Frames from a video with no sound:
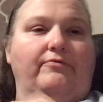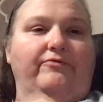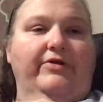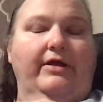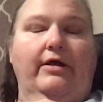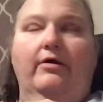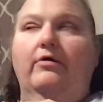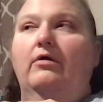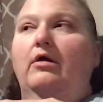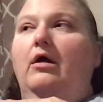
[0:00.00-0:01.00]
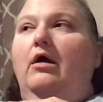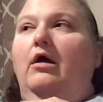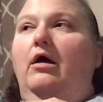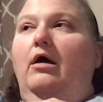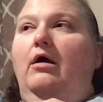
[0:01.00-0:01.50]
video.
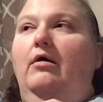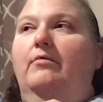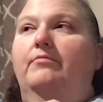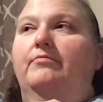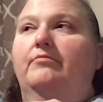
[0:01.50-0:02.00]
And